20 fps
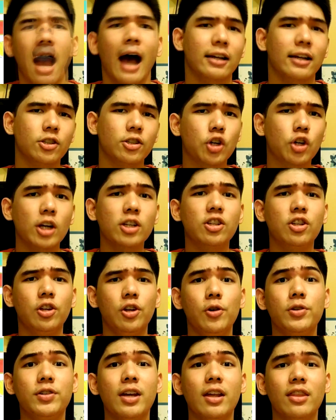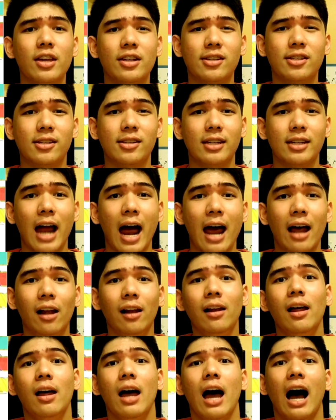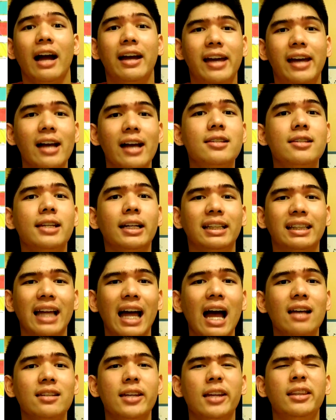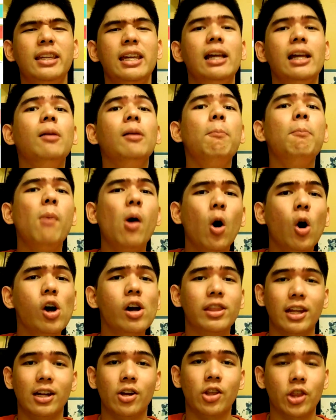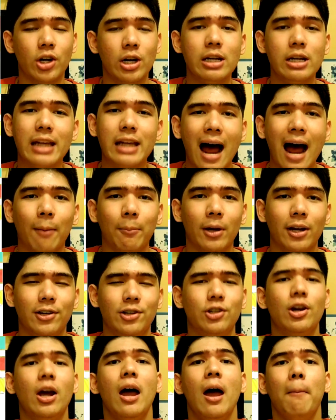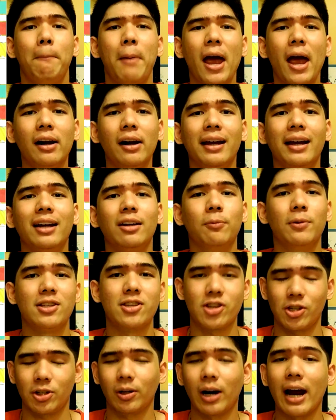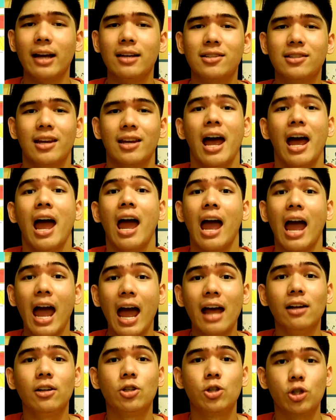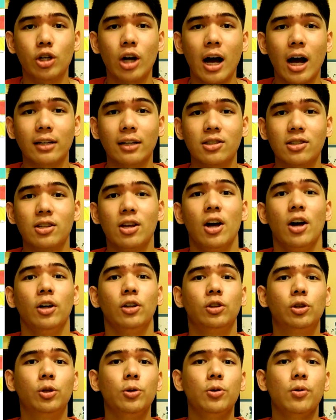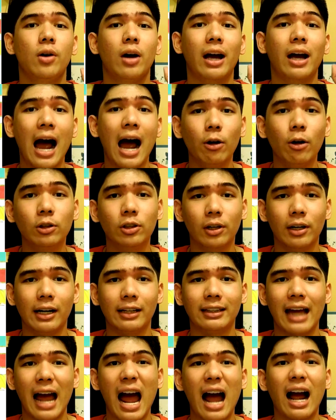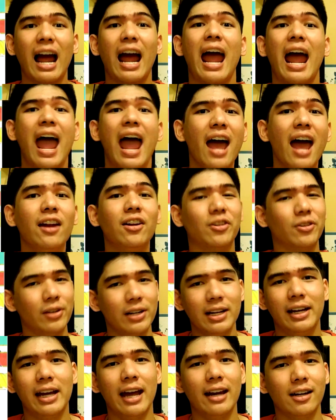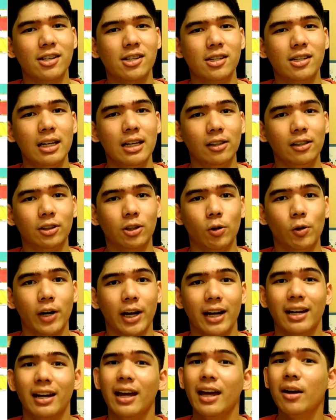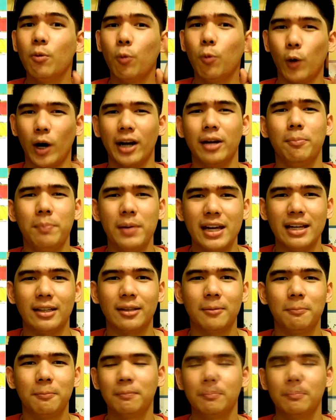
I suggest using this style against attacks that deal more than 3 damage, pairing it with strikes and shots to counterattack and regain a seal token in one beat.